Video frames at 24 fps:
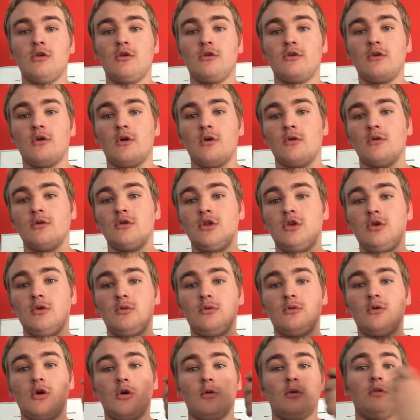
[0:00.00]
So do
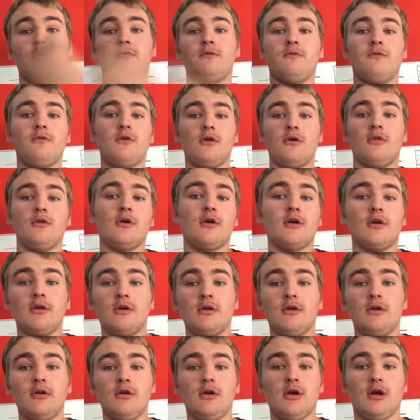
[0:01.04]
you go with further
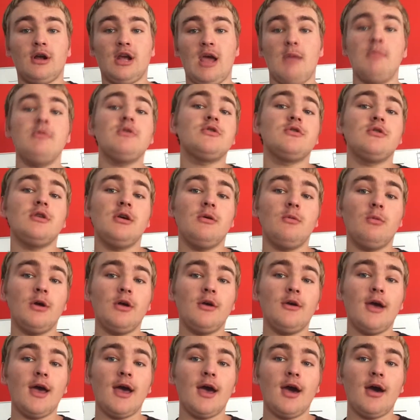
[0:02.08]
your chemistry of what
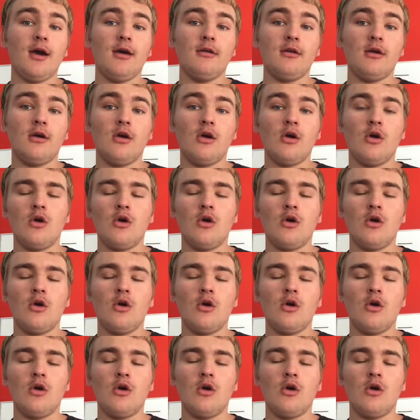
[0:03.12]
you had,